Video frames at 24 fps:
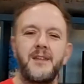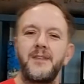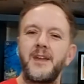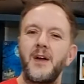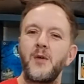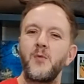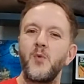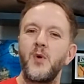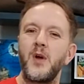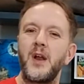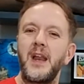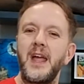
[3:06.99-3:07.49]
that
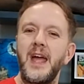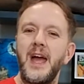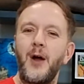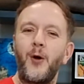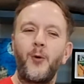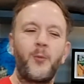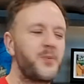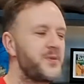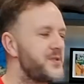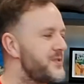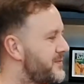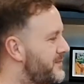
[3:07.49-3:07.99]
really
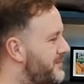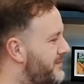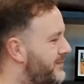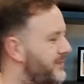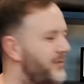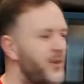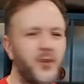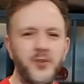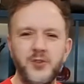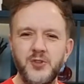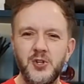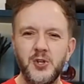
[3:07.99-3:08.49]
helps.
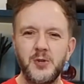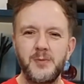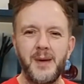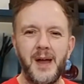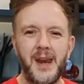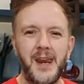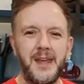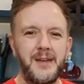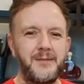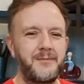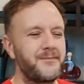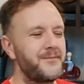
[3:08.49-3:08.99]
Not too
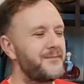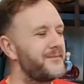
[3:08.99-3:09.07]
many.